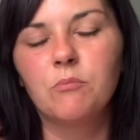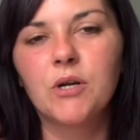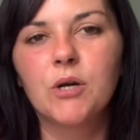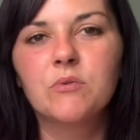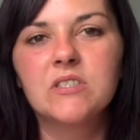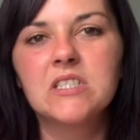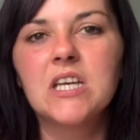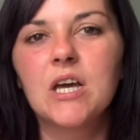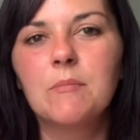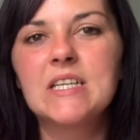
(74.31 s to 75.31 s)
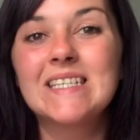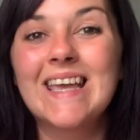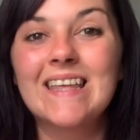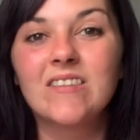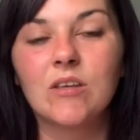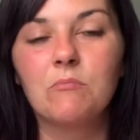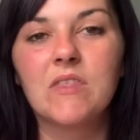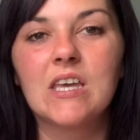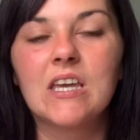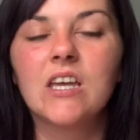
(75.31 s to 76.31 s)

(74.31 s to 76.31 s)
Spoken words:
but I was determined to get something,